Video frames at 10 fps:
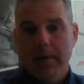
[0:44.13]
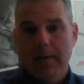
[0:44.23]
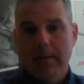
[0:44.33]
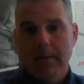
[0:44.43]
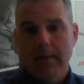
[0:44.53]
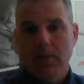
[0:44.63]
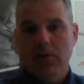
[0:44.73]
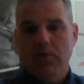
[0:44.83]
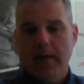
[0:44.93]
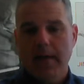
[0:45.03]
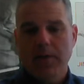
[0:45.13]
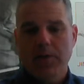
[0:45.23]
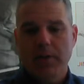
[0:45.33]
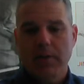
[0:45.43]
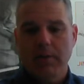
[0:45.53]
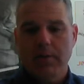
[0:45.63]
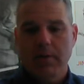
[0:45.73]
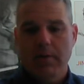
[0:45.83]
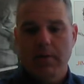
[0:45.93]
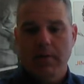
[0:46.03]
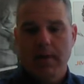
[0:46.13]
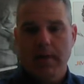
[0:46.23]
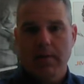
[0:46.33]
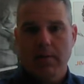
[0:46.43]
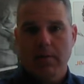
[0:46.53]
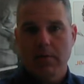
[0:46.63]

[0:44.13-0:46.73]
is a strategy that